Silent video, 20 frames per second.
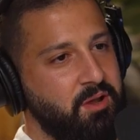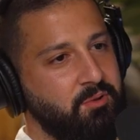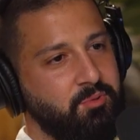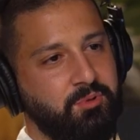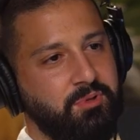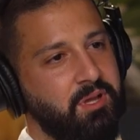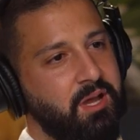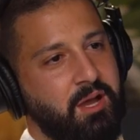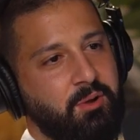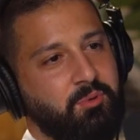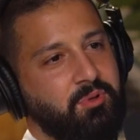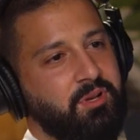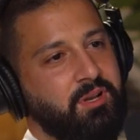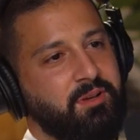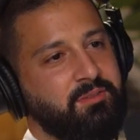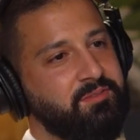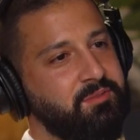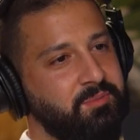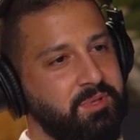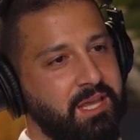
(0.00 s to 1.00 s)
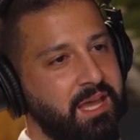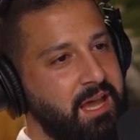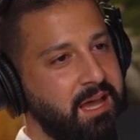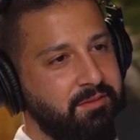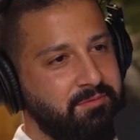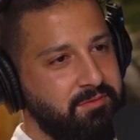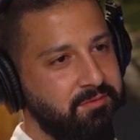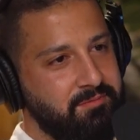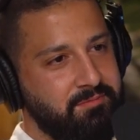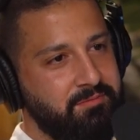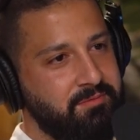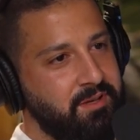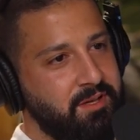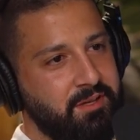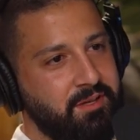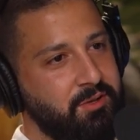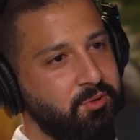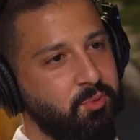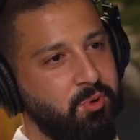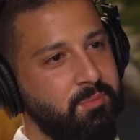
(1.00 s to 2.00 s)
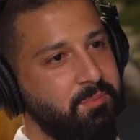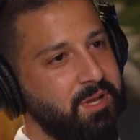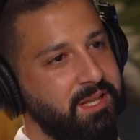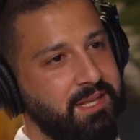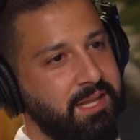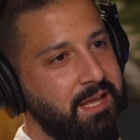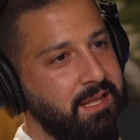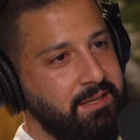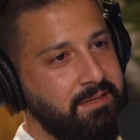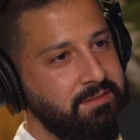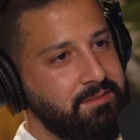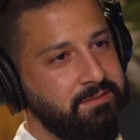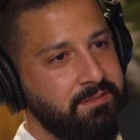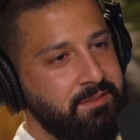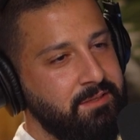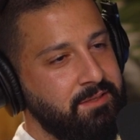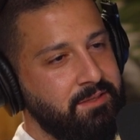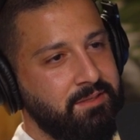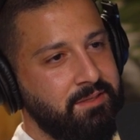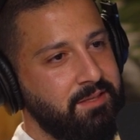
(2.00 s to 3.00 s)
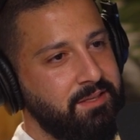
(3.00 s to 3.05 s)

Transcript: I would love to be half of what my dad is.